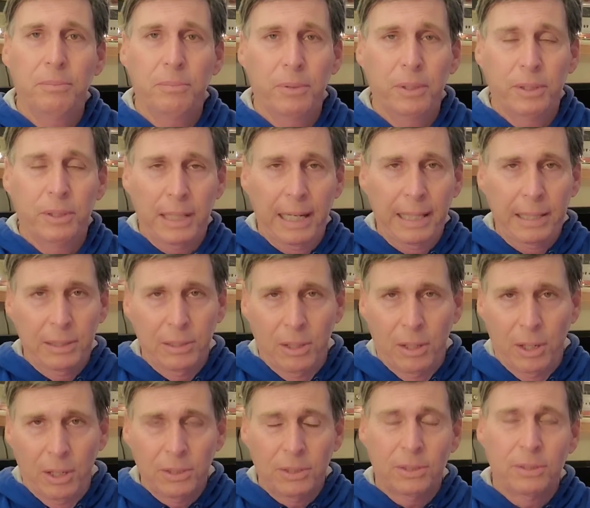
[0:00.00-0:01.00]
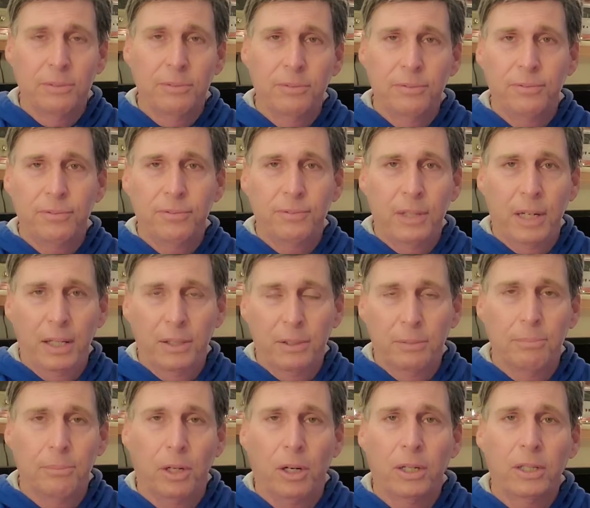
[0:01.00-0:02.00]
with that loss of
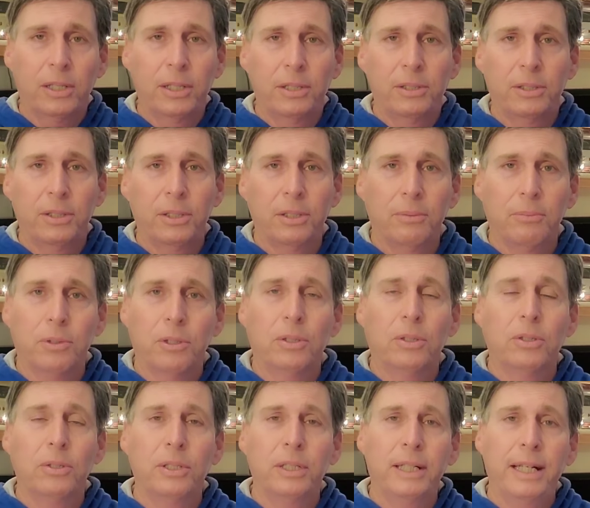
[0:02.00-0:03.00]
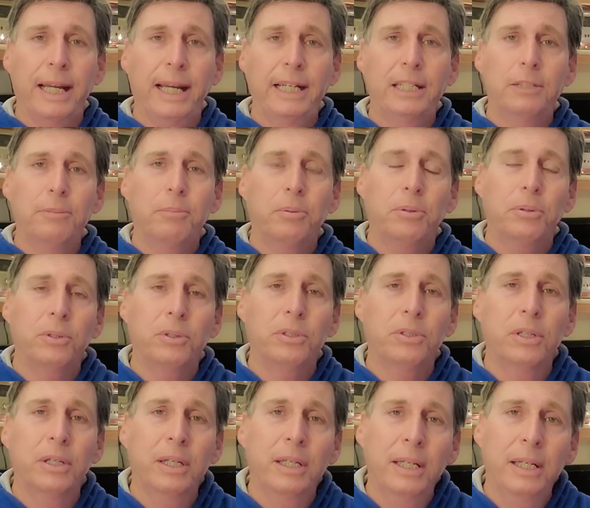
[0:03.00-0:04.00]
other markets in the world and
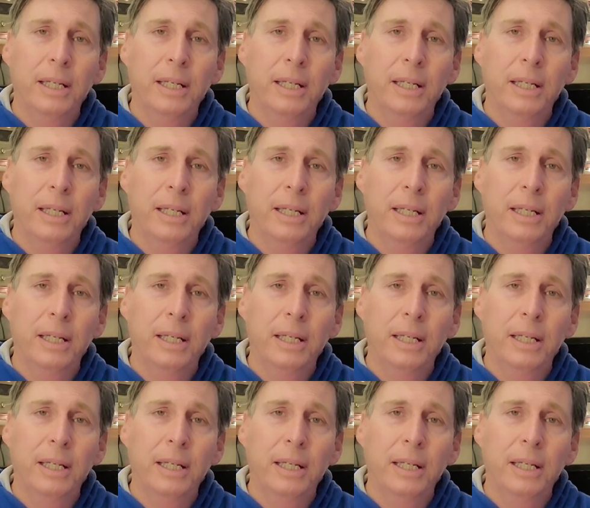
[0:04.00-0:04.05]
exports,